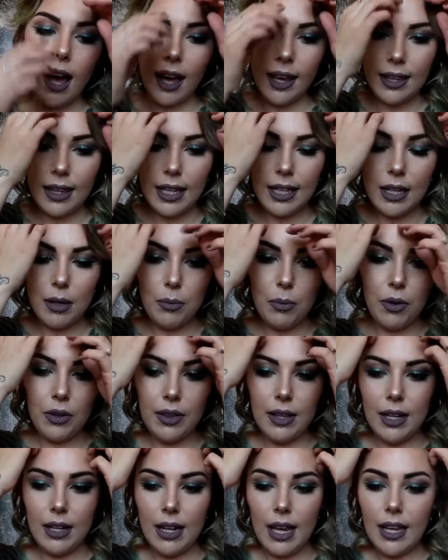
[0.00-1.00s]
I like it
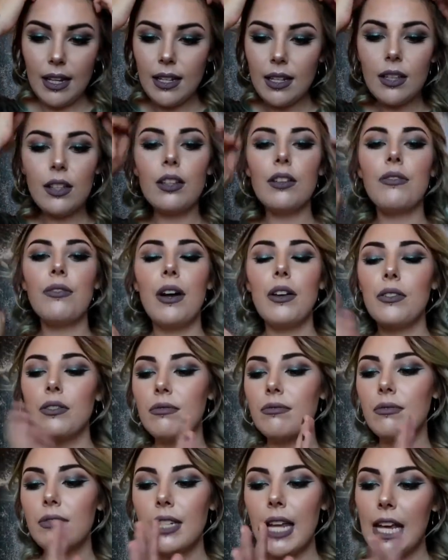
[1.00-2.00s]
more than any other
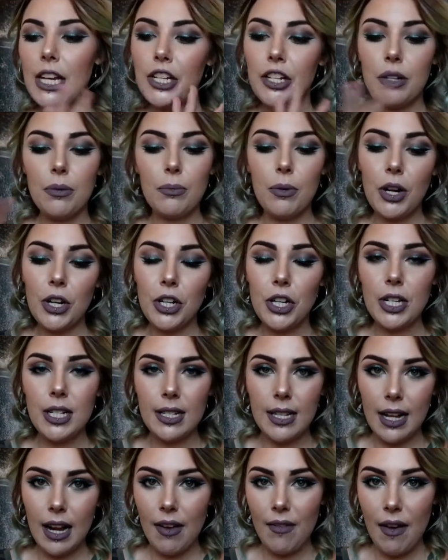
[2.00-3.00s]
foundation
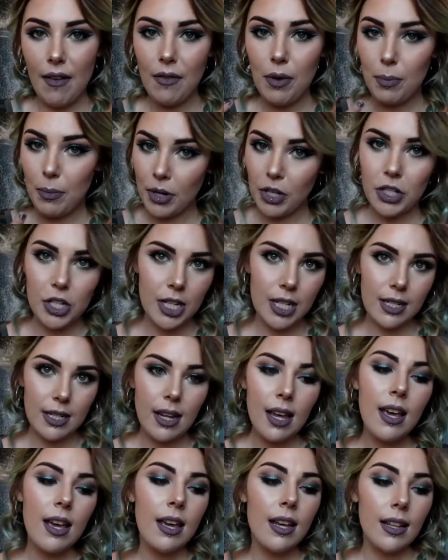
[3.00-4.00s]
brushes that I've ever purchased.